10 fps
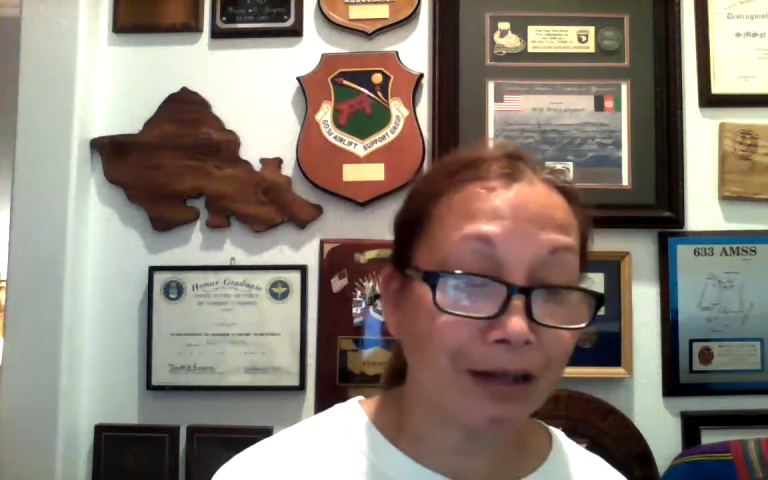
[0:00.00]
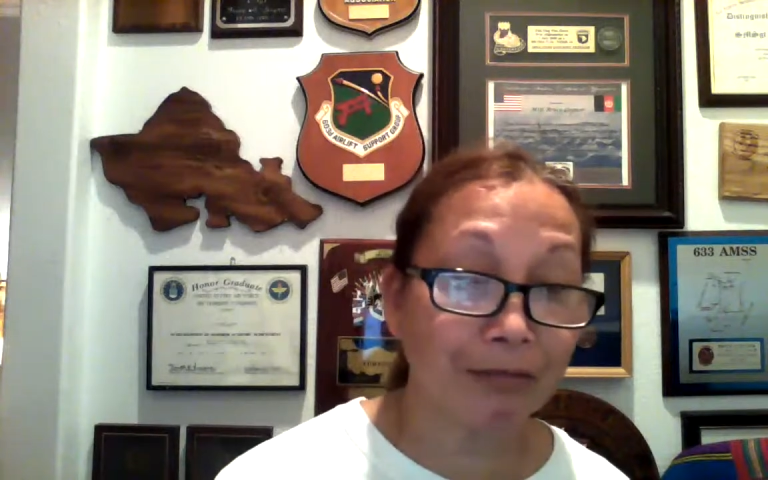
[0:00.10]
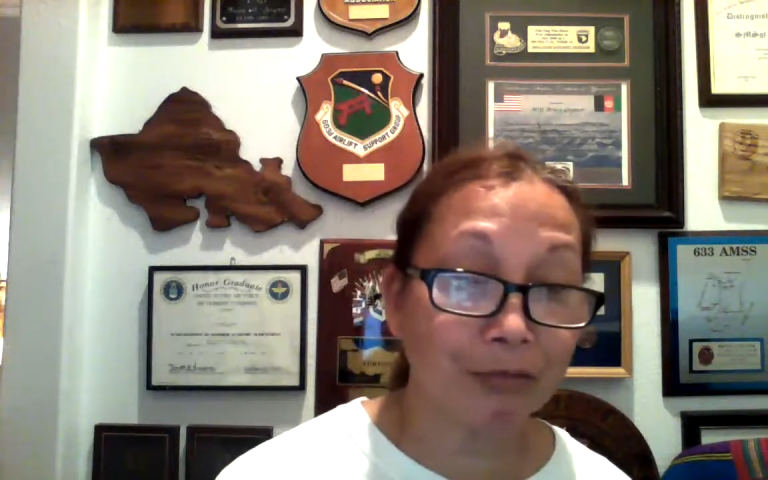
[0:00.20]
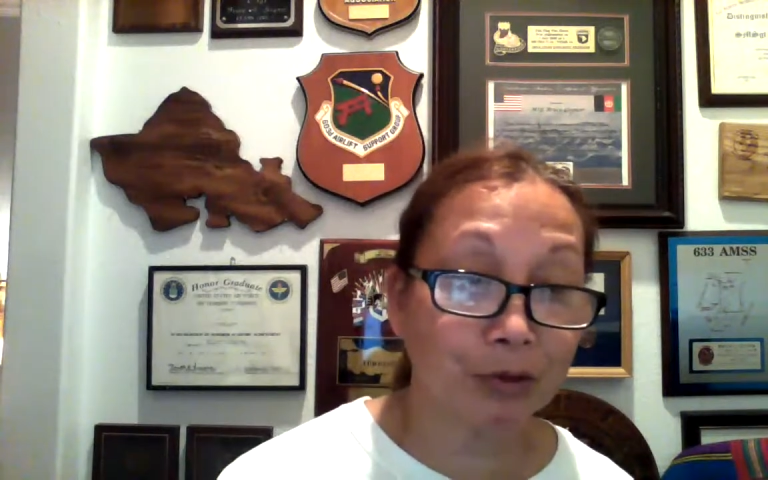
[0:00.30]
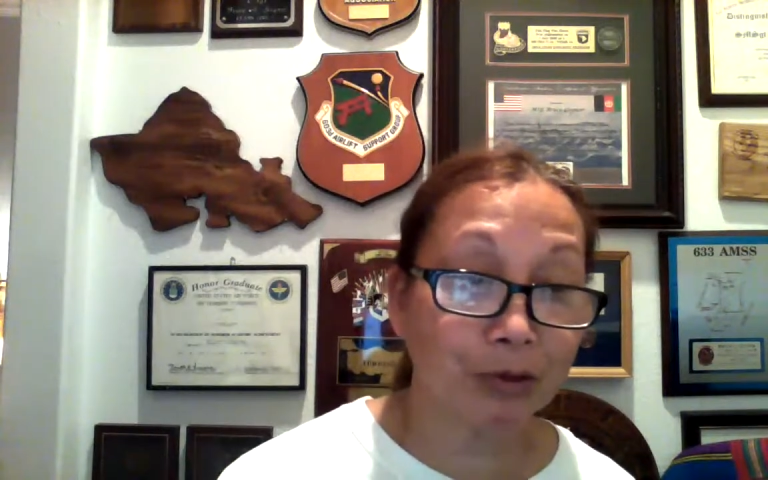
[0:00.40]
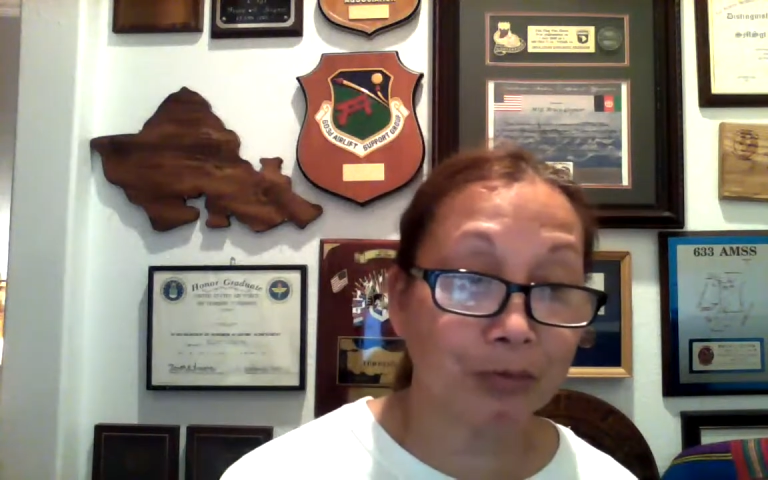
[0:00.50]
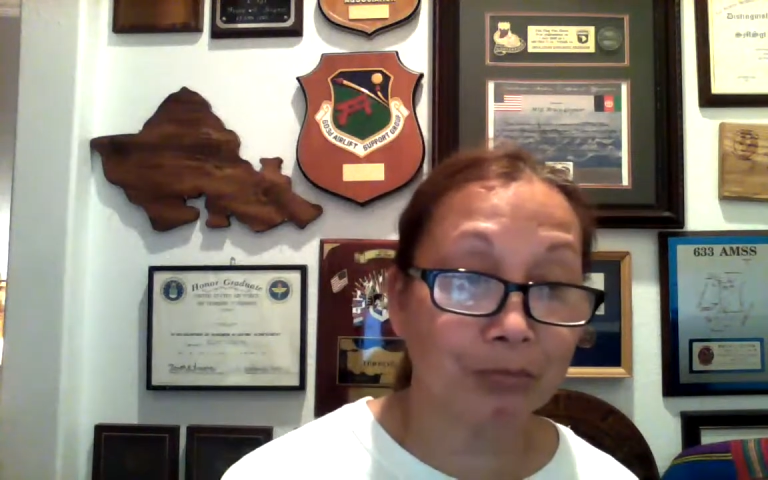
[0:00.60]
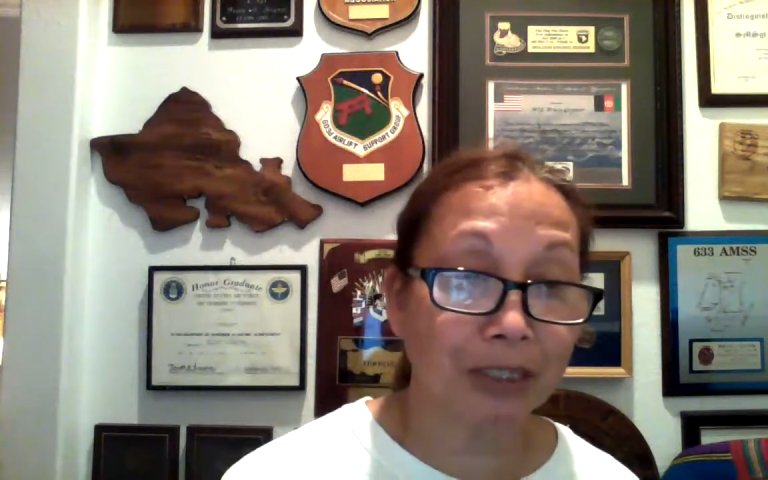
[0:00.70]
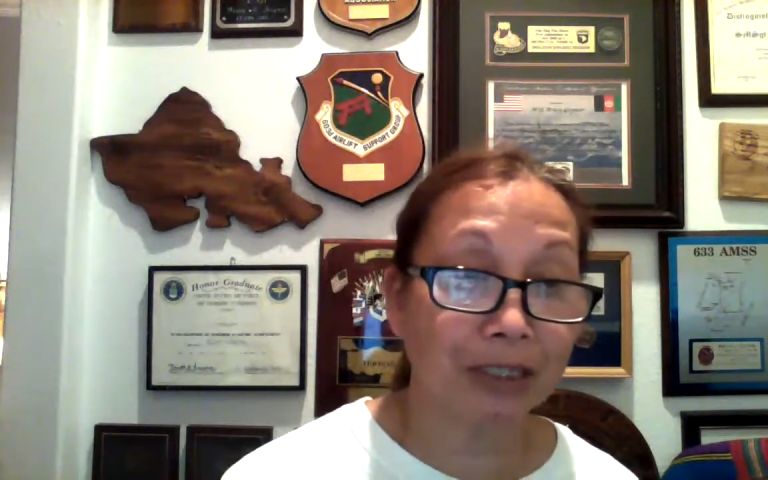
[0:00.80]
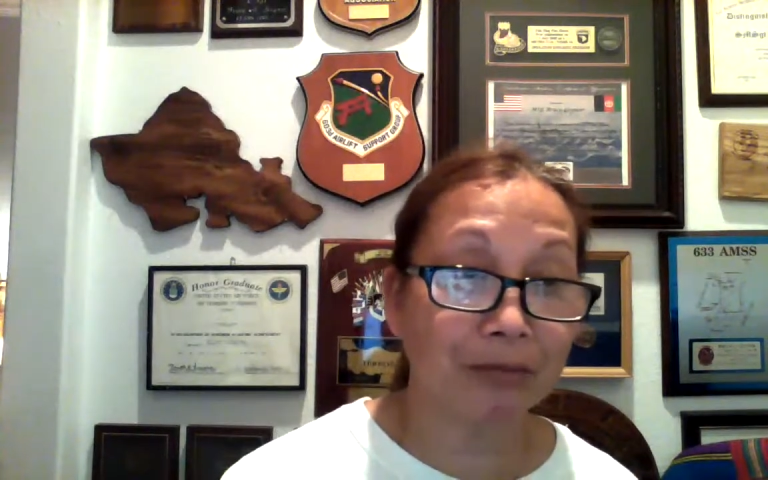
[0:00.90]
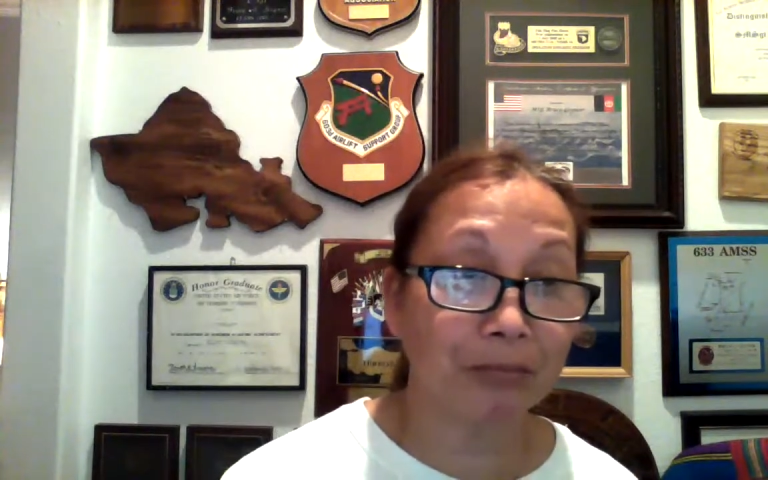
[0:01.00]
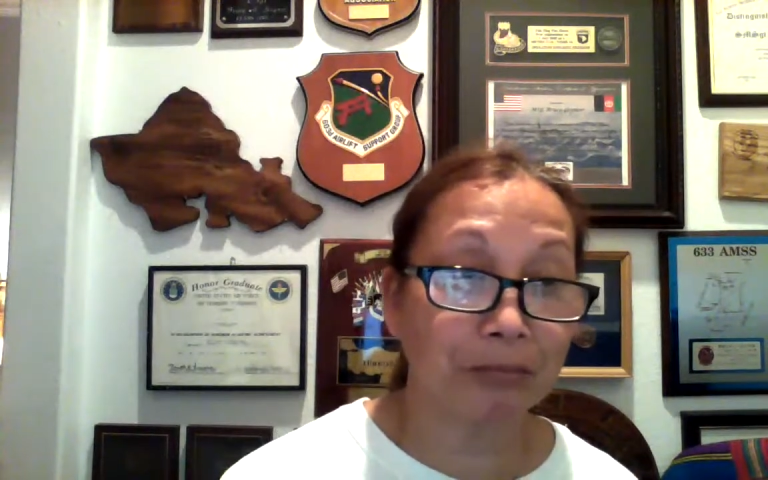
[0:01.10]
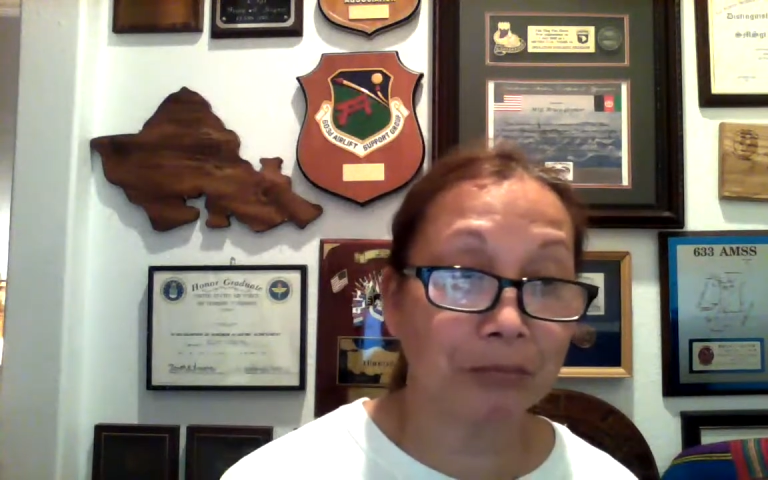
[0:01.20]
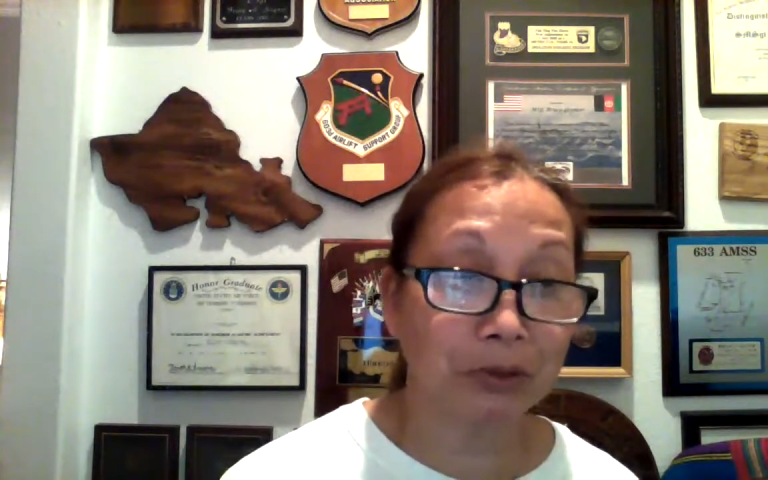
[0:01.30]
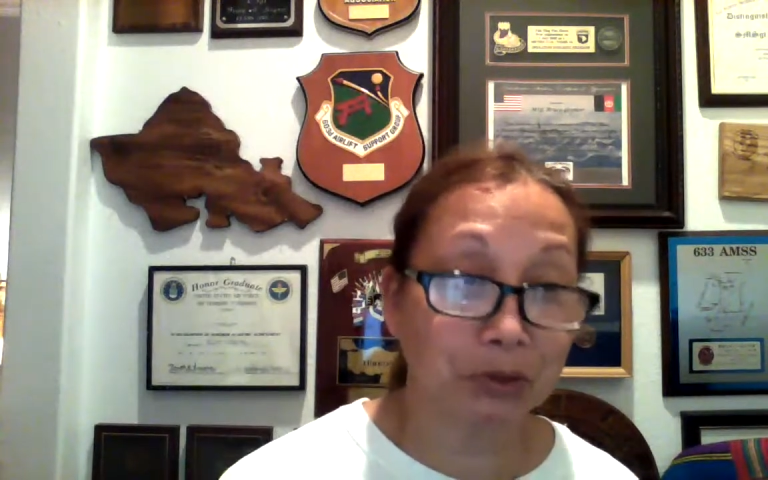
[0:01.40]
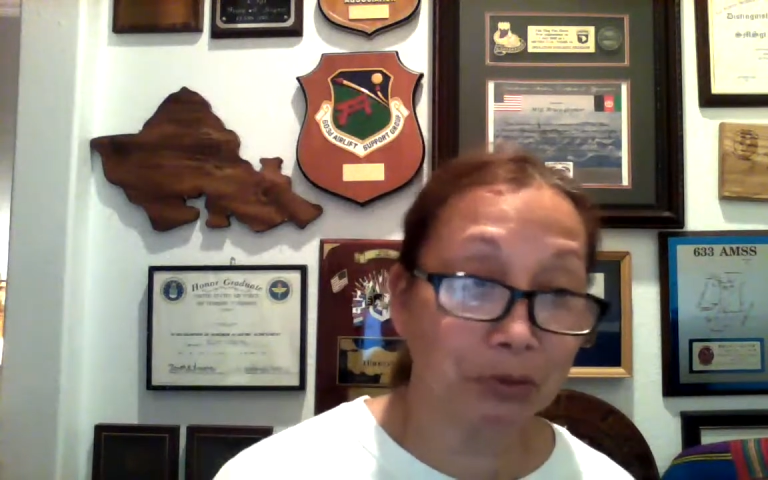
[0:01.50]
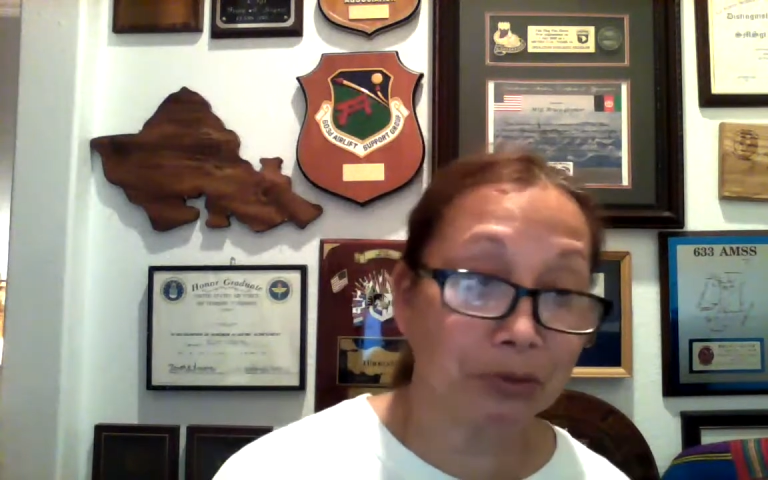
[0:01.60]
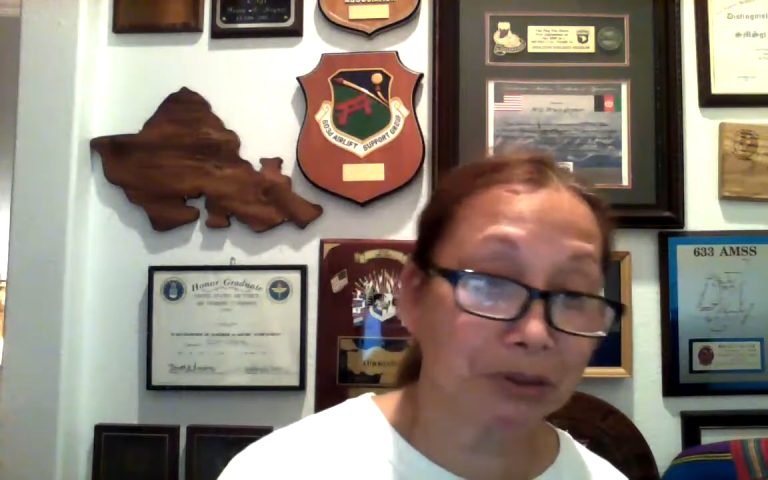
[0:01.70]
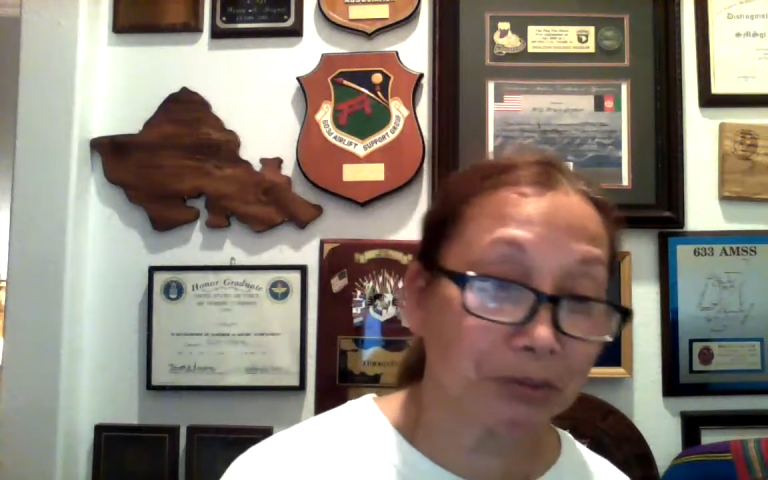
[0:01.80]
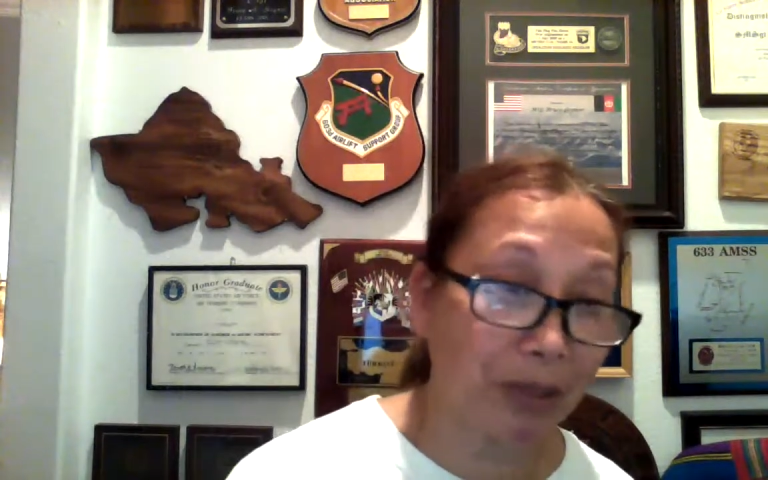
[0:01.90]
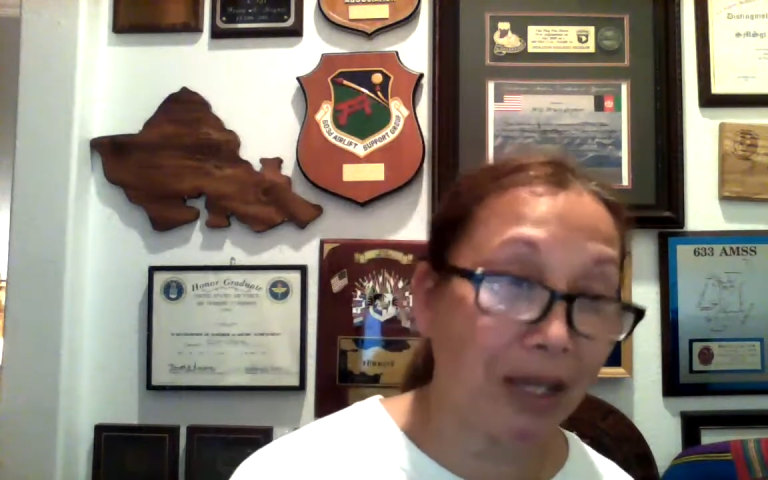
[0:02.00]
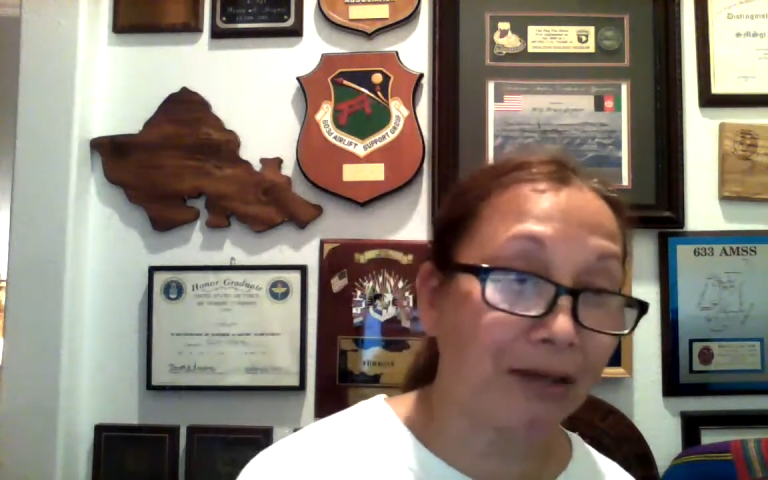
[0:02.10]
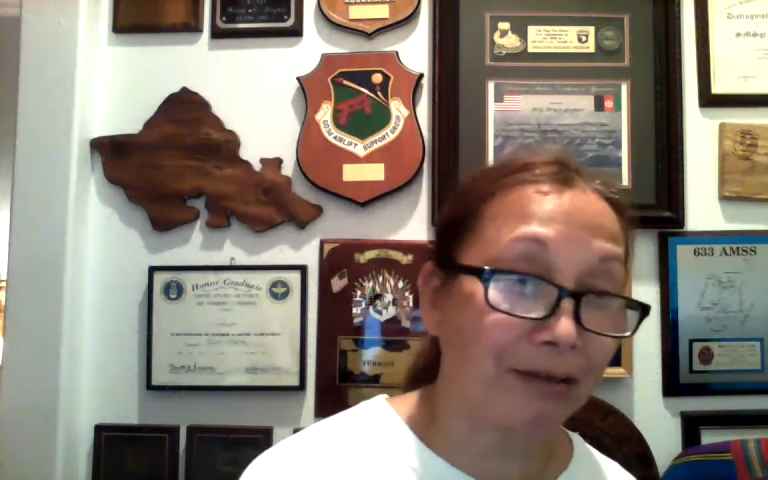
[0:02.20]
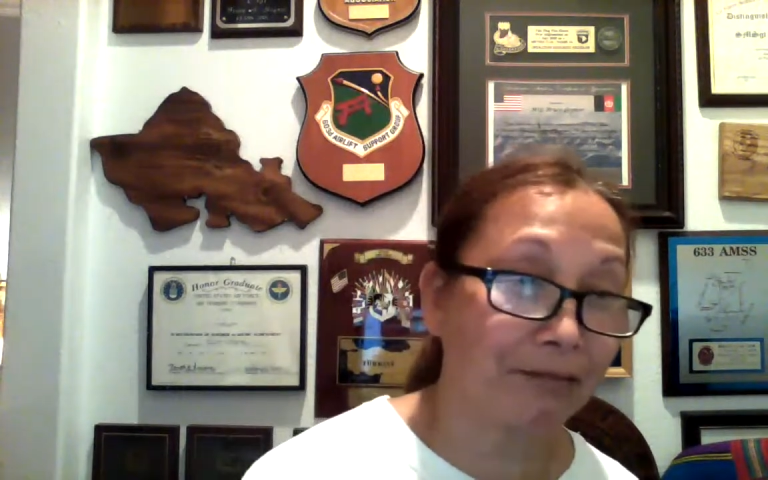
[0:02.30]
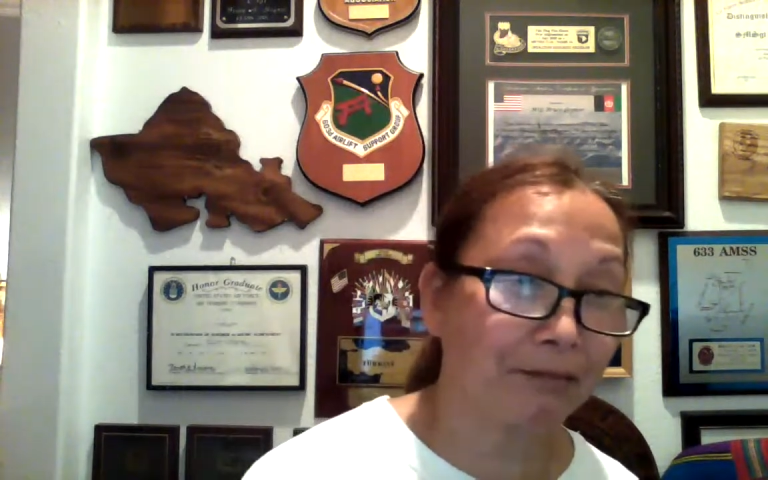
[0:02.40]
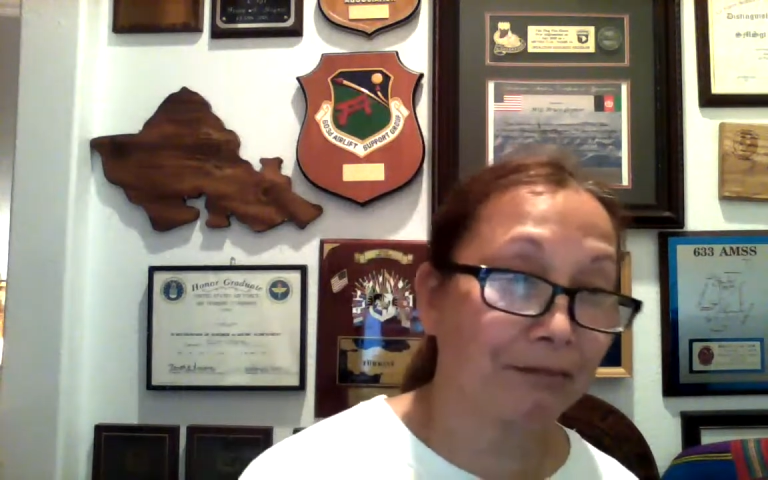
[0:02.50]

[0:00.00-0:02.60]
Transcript: after my insurance pay.